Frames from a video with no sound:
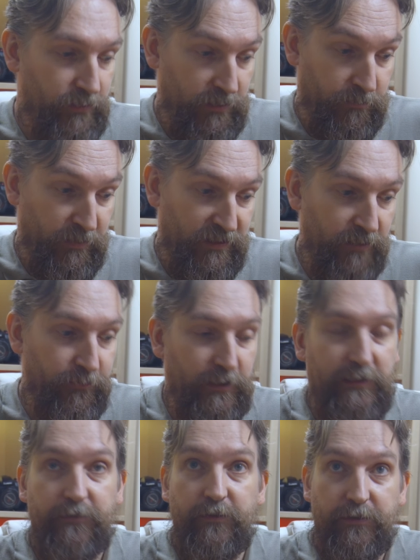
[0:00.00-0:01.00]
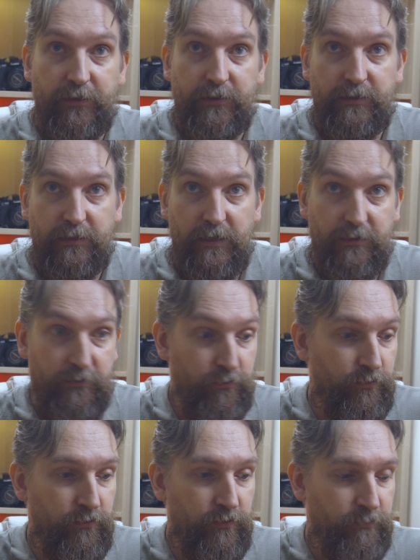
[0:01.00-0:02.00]
specifically with this that has
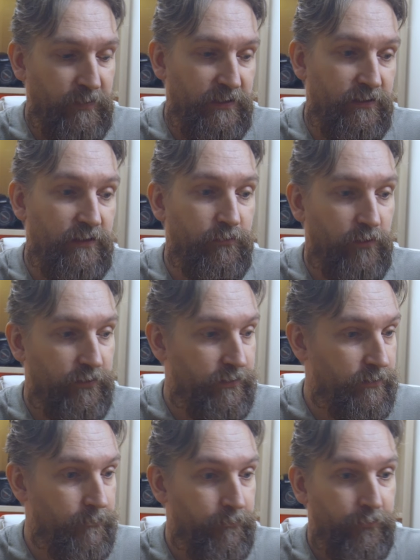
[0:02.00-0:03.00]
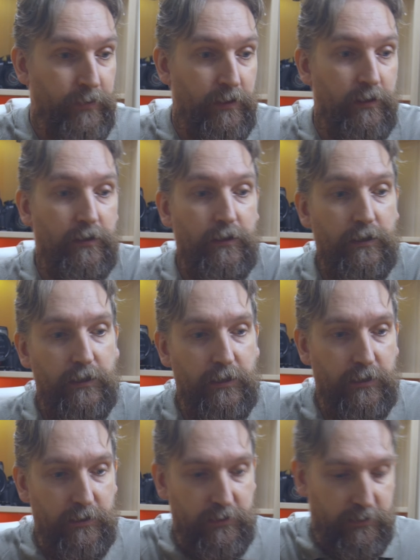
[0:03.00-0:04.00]
2 USB-C ones,
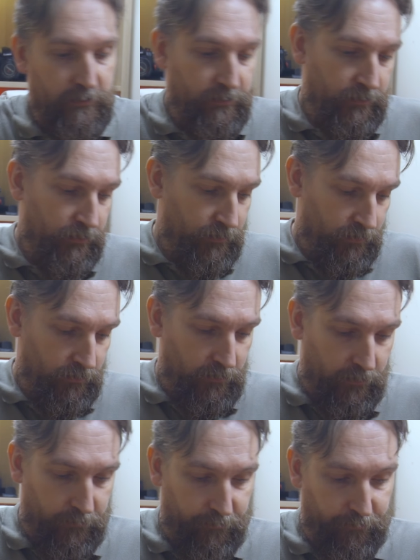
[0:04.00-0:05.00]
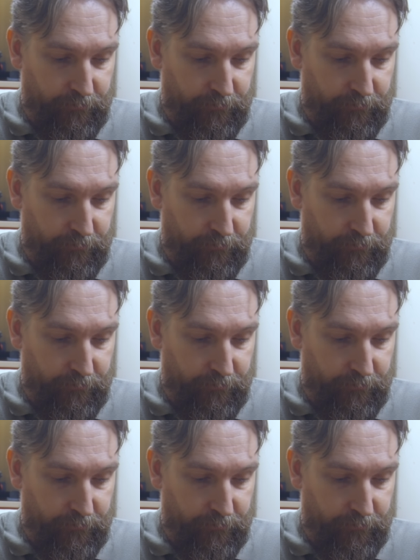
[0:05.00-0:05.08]
is the